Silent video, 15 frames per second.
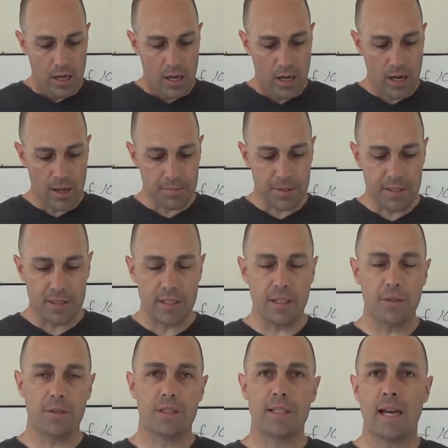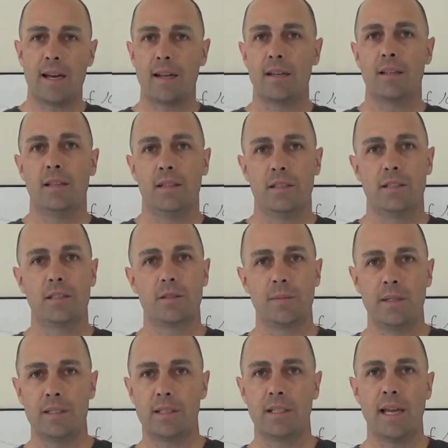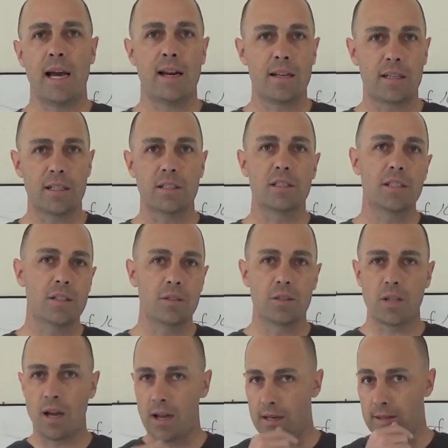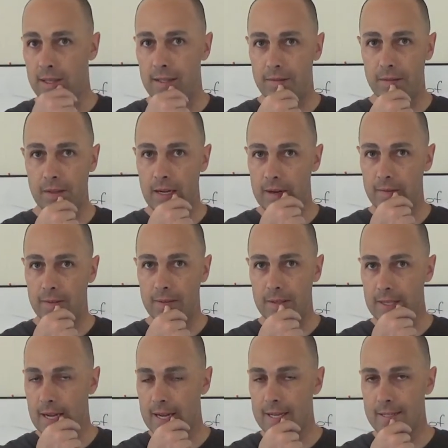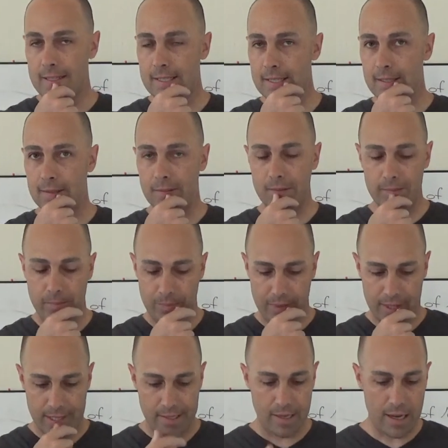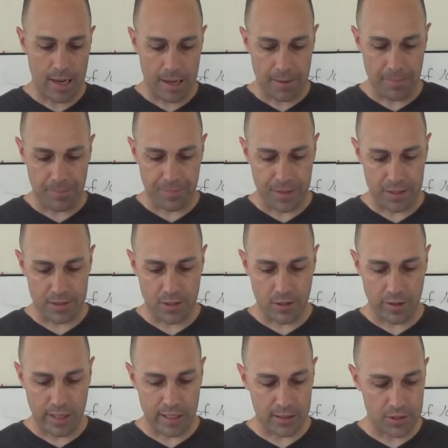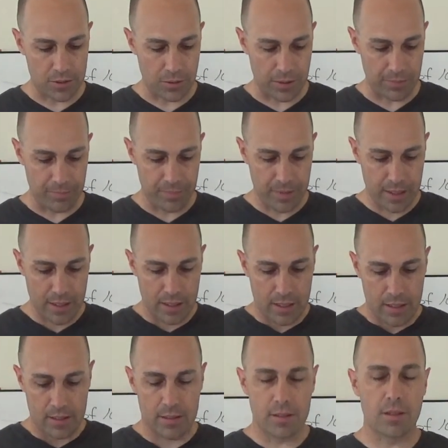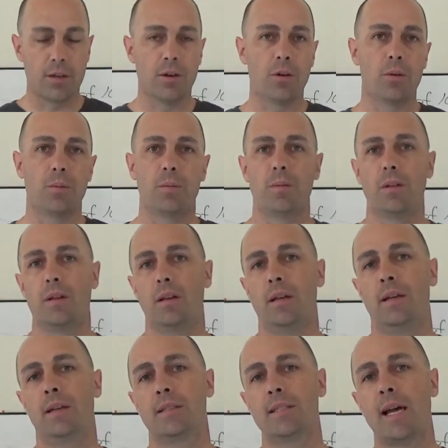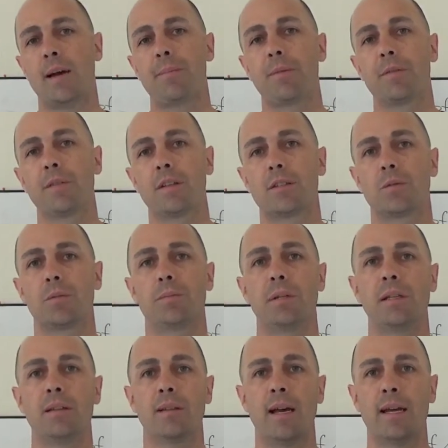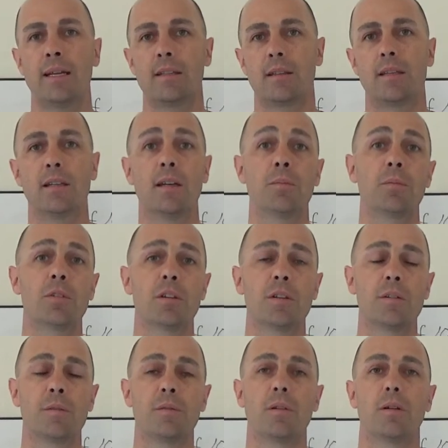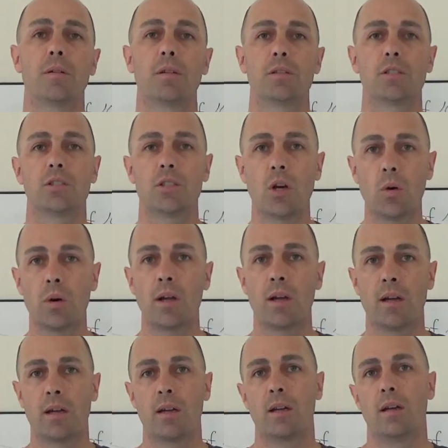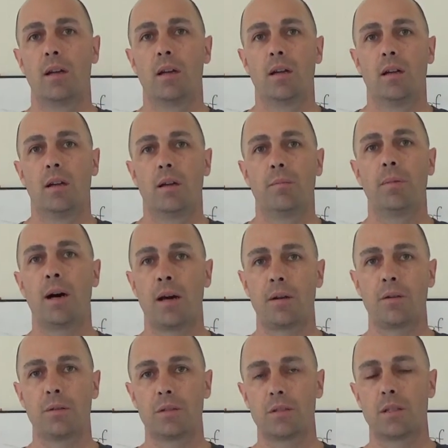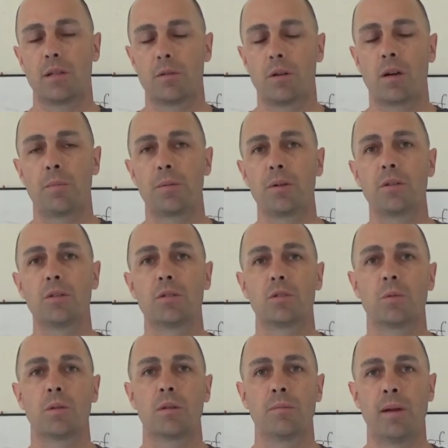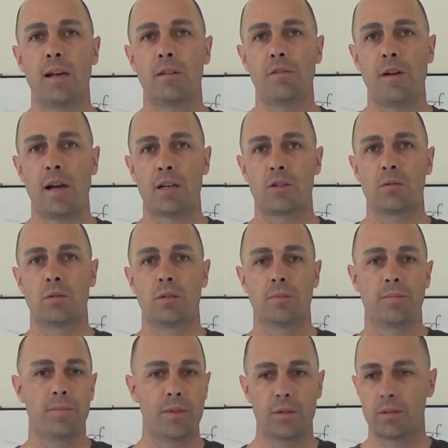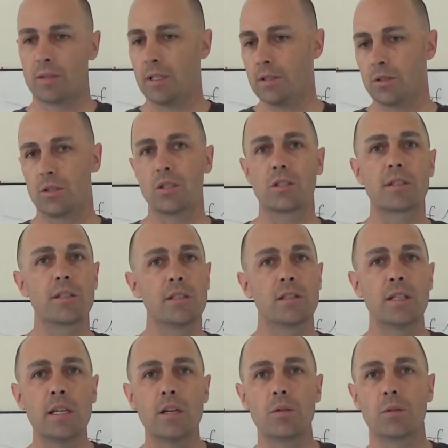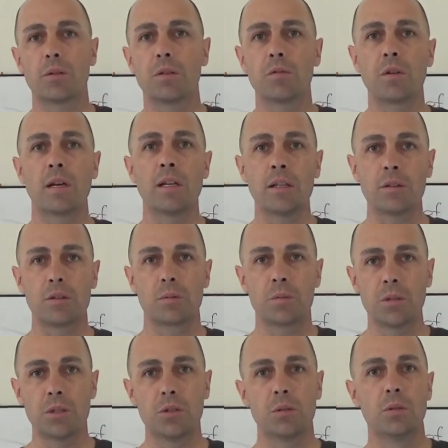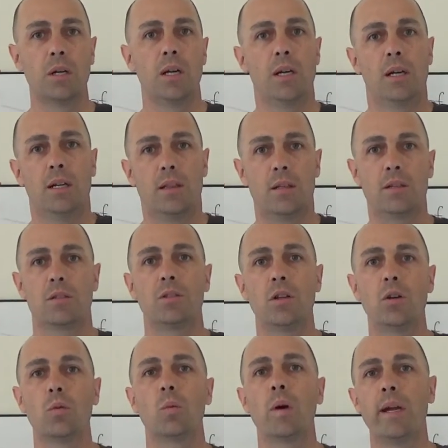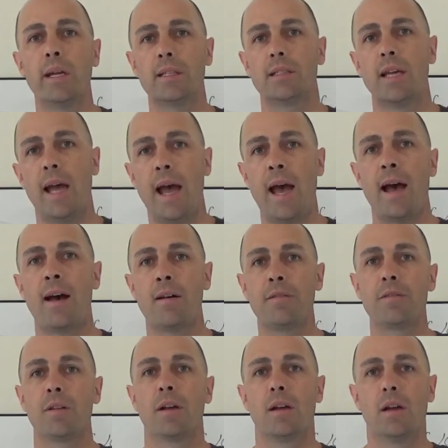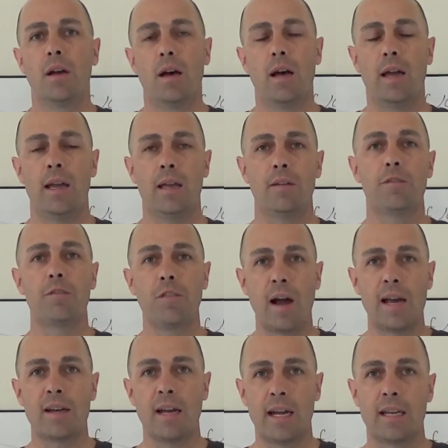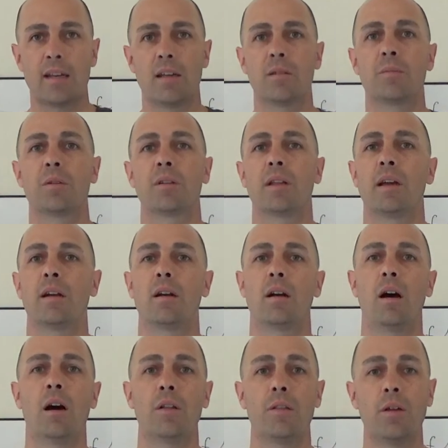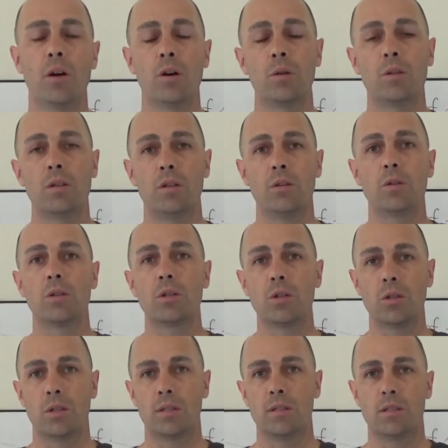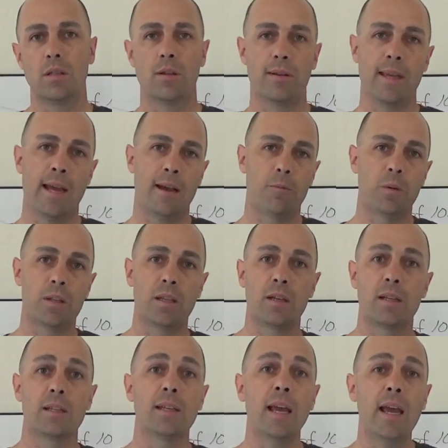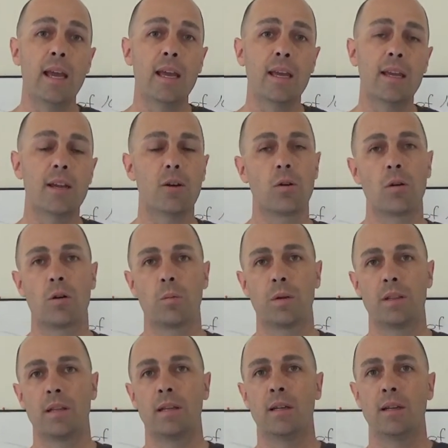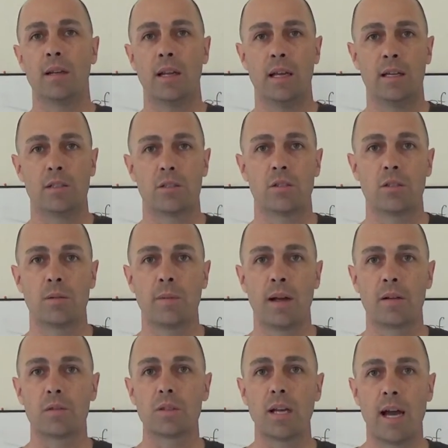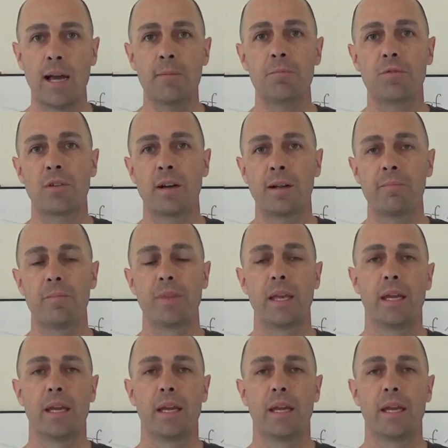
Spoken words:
Continuous data just means the data continues on forever, okay? So there's no end to it. So an example of this would be like the number of soda bottles that are produced with a manufacturer. Those things are just continually running through. There's no way to have a finite number there, although you could look at within a day or within a certain amount of time frame,